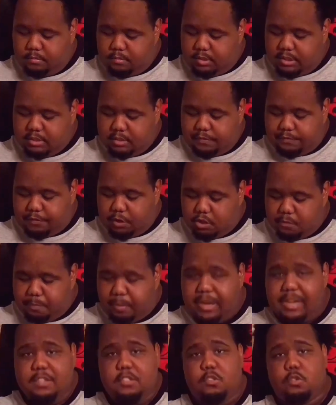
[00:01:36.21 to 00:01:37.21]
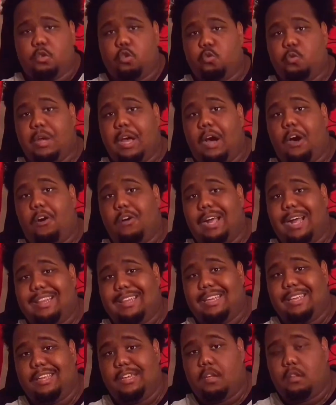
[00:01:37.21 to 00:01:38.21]
This is the first pair of shoes we all got
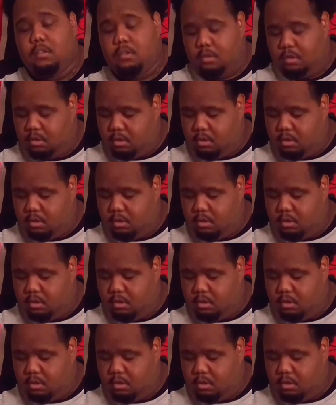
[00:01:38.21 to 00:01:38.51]
together.